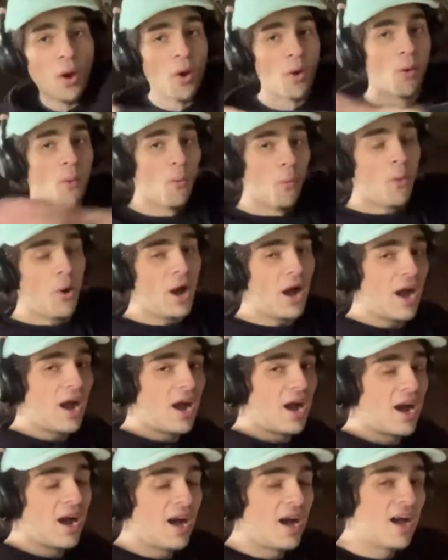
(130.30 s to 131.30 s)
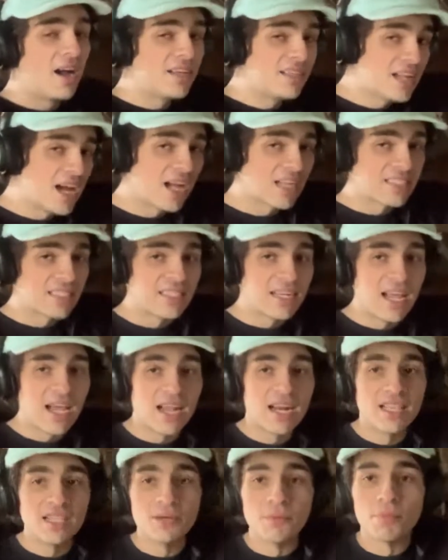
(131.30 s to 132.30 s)
Wah! Knocked it
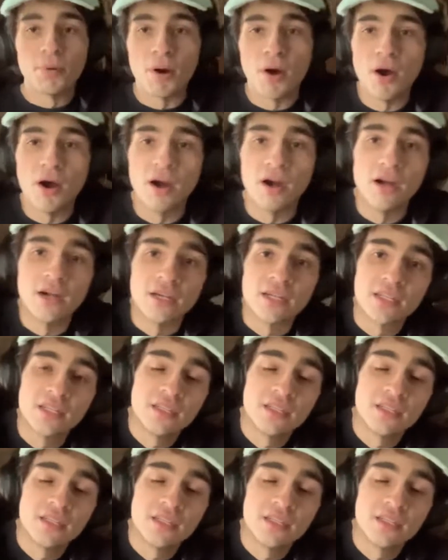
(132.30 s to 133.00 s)
out of the park.